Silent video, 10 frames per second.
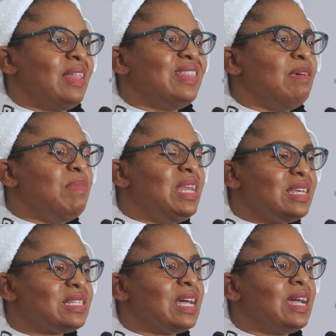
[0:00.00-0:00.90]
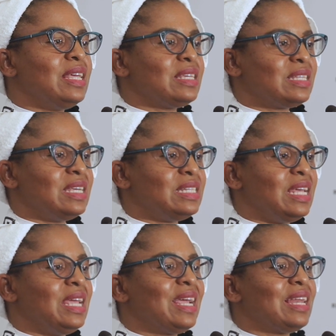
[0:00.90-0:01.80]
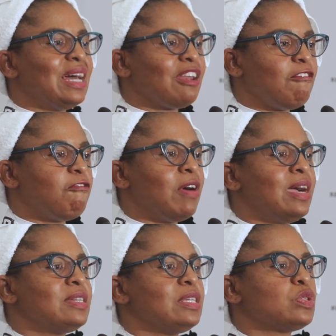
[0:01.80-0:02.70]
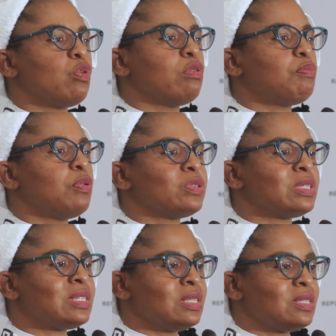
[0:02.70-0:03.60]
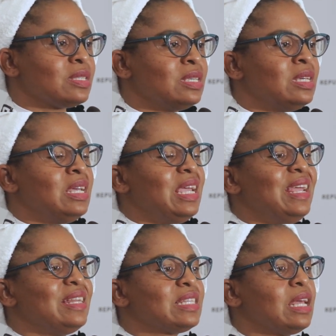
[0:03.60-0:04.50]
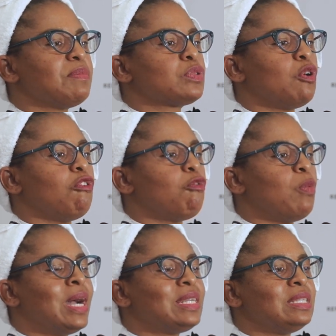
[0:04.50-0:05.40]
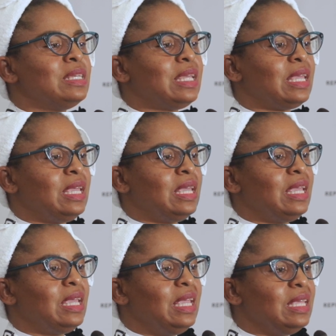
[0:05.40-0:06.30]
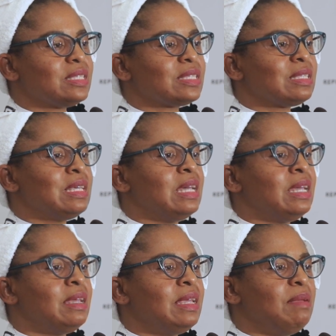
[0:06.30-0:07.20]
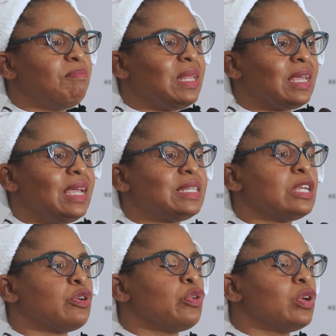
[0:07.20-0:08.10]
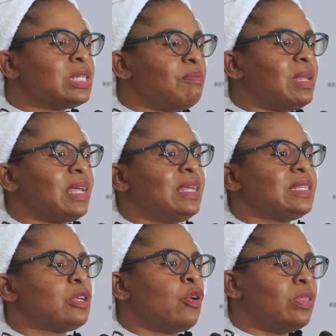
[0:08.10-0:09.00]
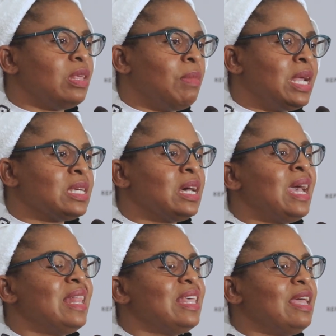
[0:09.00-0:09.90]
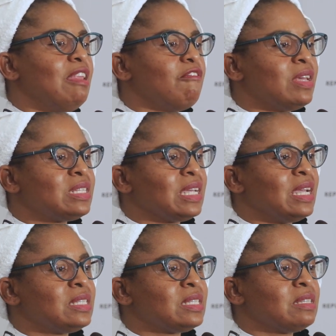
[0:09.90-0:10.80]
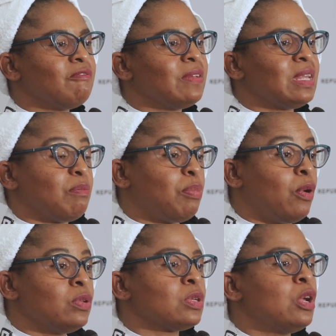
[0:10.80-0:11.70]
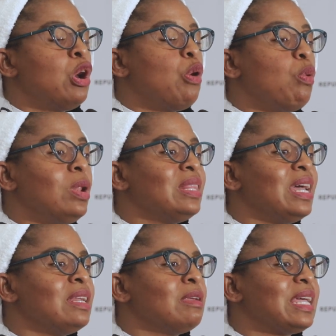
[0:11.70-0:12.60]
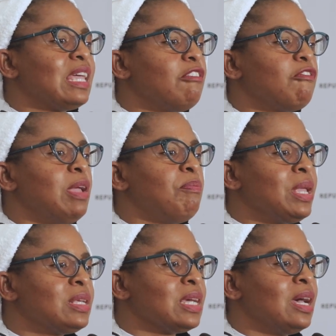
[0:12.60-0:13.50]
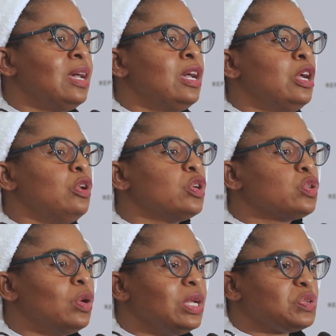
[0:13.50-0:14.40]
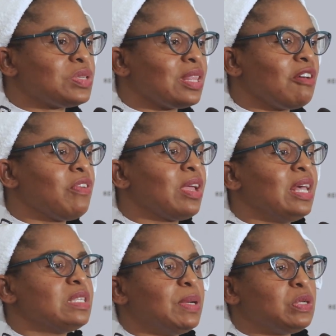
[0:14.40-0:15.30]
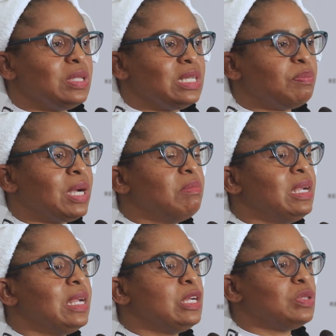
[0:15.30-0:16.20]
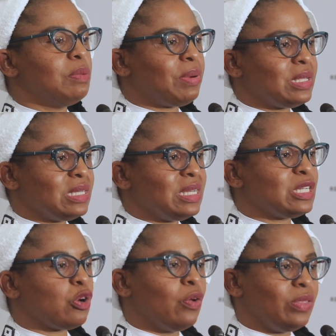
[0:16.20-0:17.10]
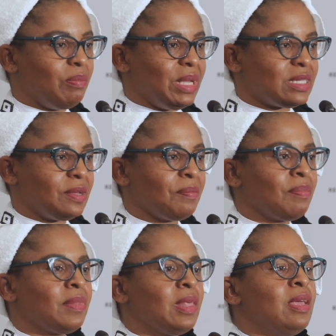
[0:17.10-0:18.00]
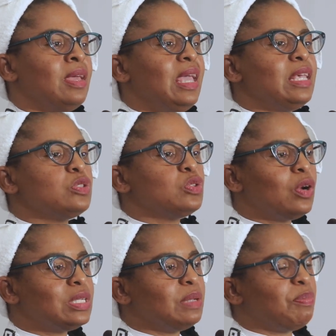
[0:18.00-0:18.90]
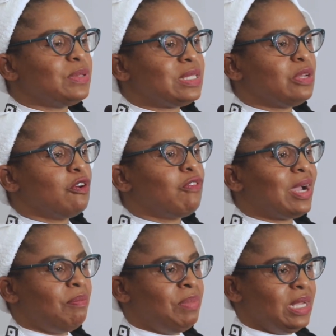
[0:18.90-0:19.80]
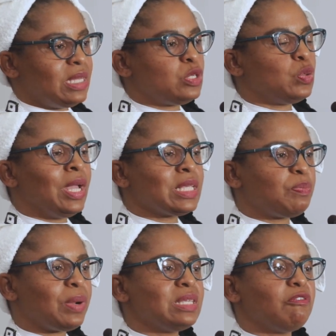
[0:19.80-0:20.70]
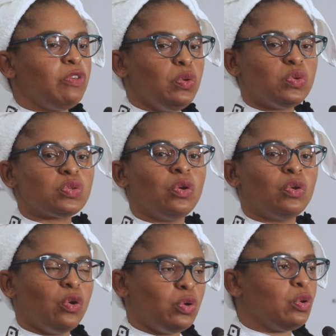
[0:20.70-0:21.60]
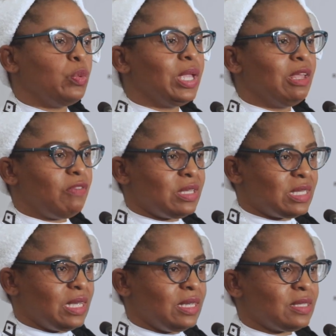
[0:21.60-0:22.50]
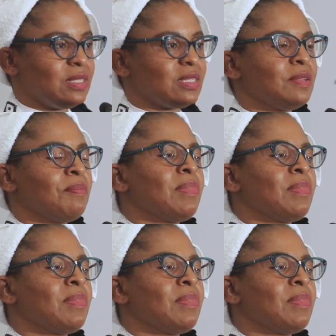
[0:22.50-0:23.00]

The minister yesterday clarified his own positions in terms of what he is implicated or not implicated on the matter, and the investigative report will then give a picture not only to South Africans but to the department and to the president on the matter. It's not the position of cabinet to express views on ongoing investigations.